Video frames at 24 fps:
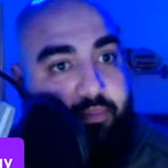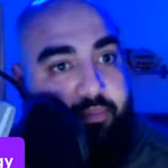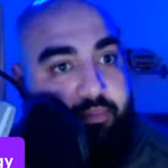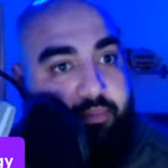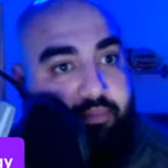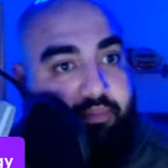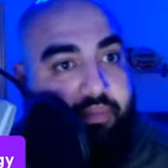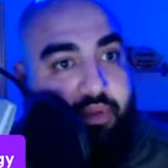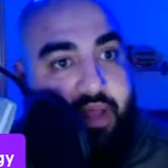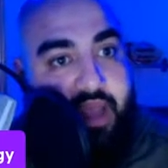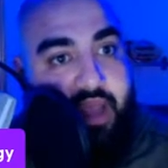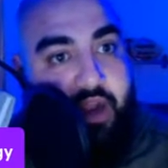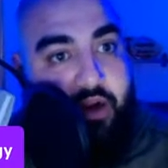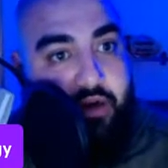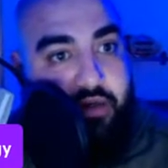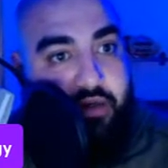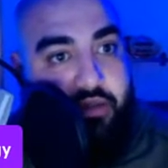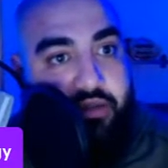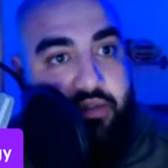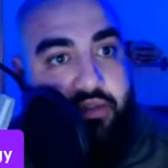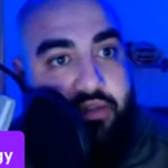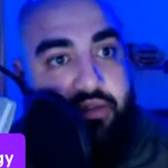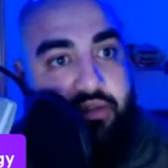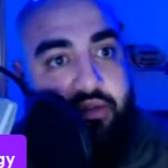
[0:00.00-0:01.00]

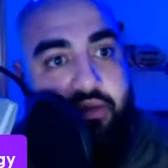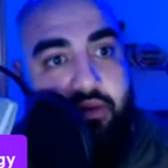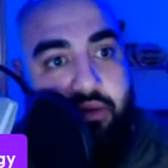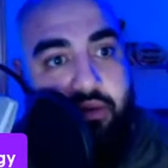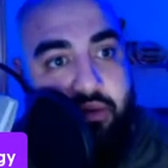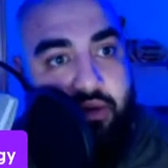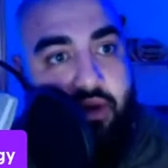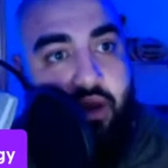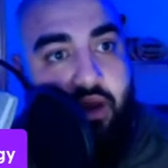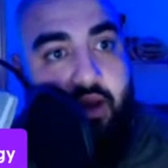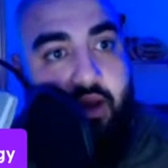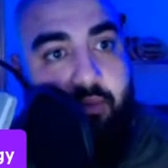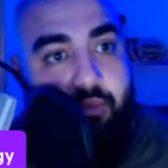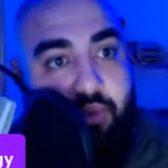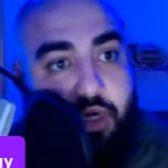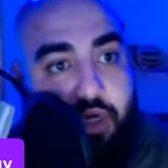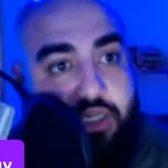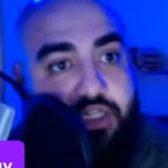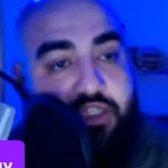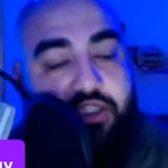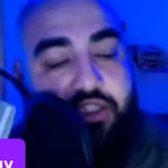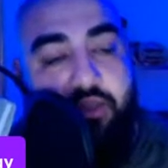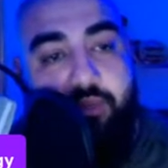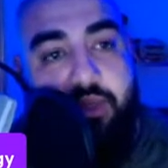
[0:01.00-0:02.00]
players,
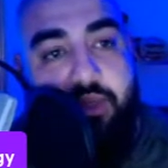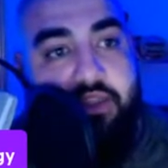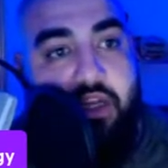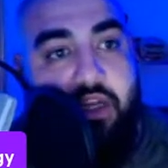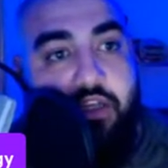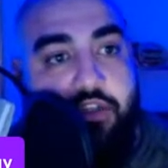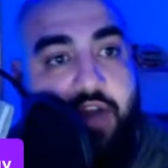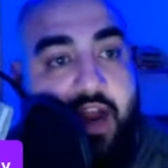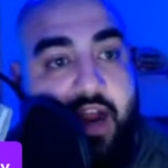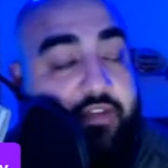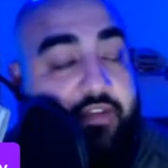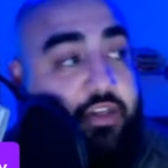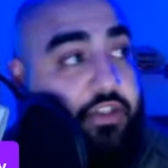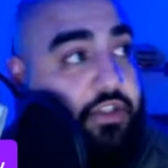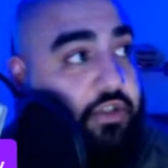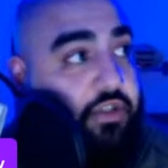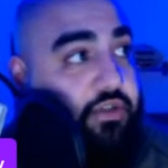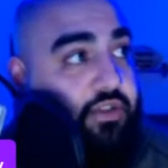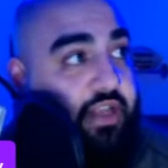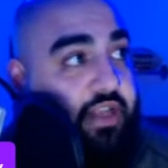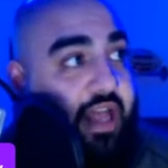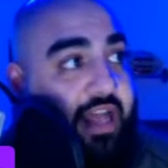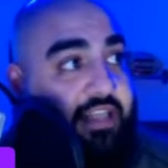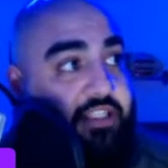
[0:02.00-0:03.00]
participants on Drafters
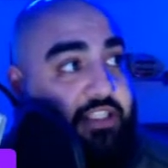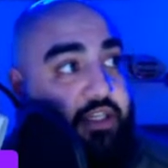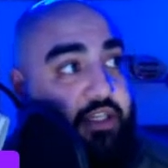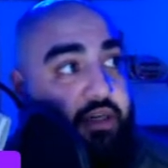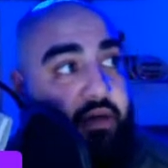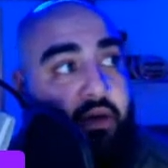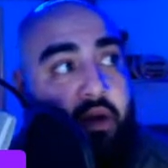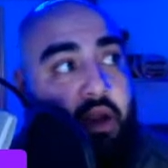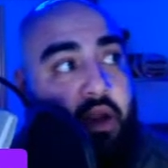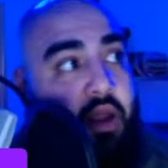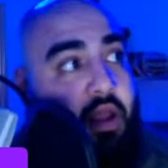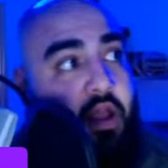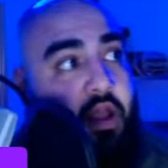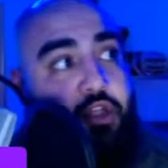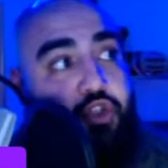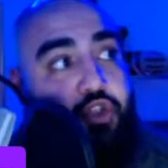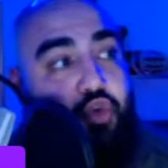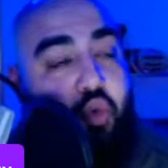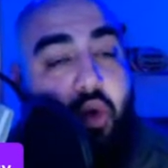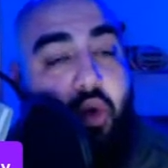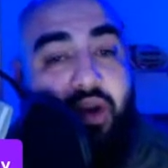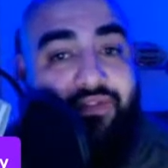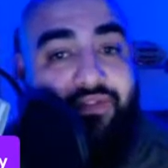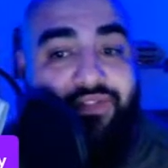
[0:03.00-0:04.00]
used last year.
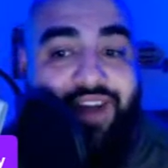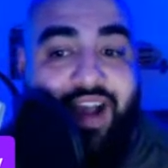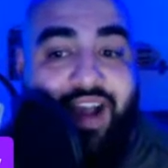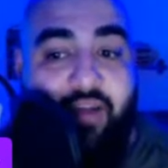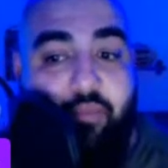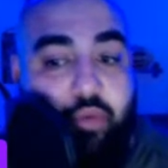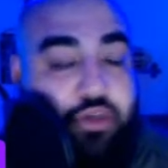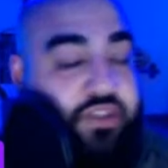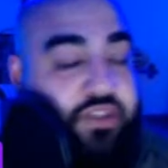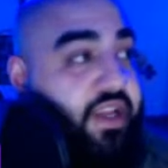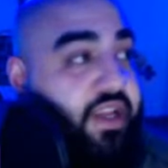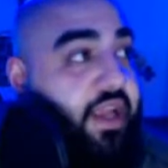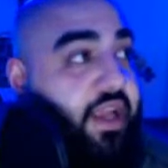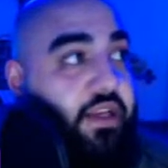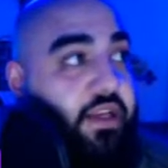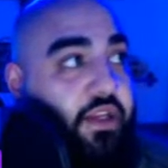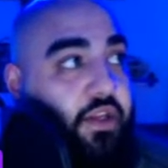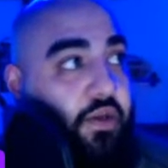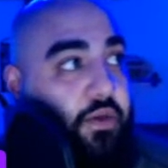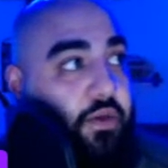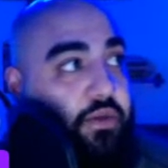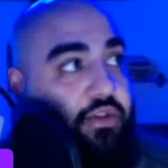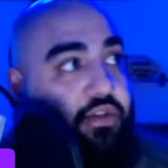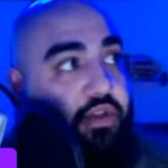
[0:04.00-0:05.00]
25%
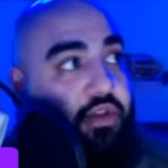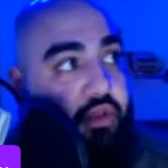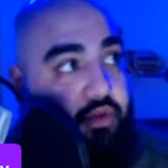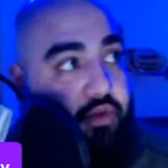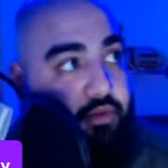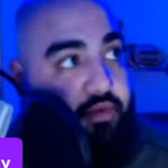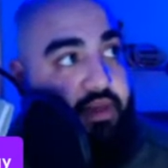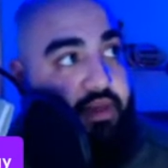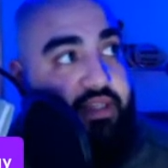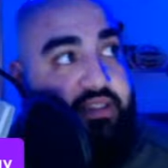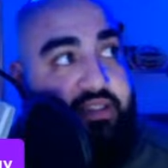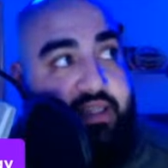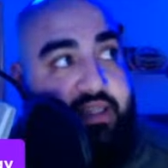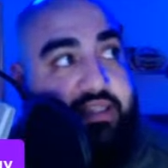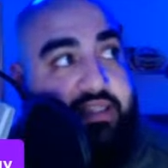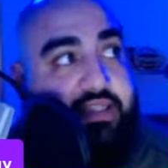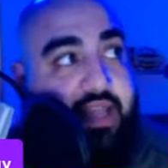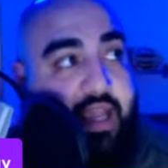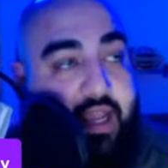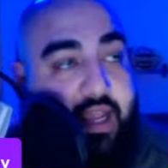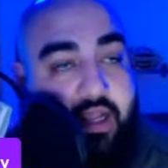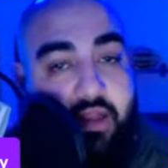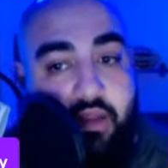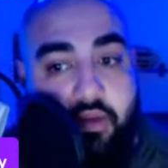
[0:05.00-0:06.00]
used
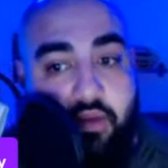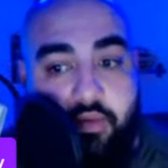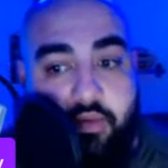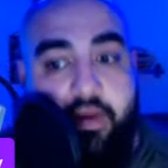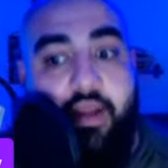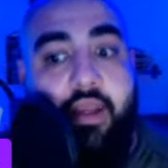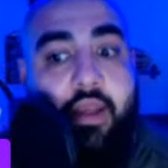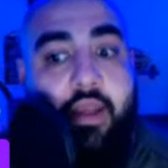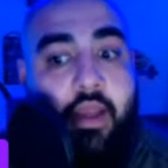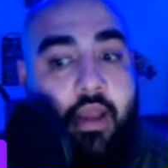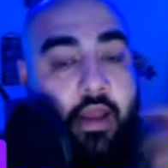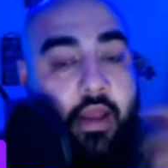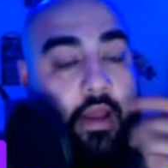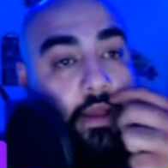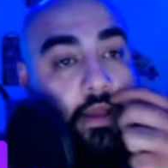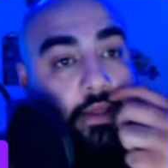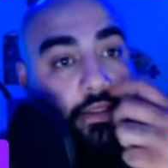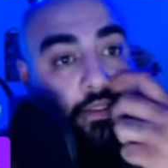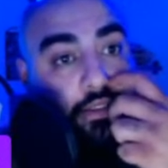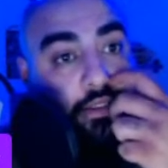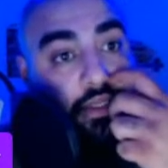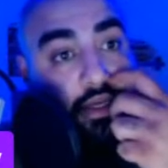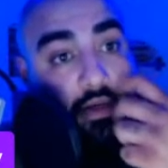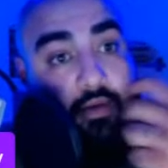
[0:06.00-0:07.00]
3-6-8-3.
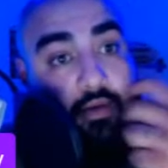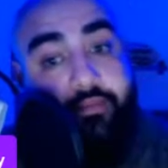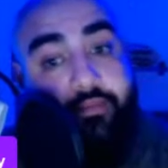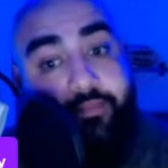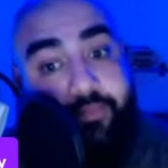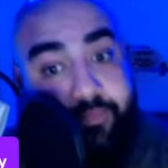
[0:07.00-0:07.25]
So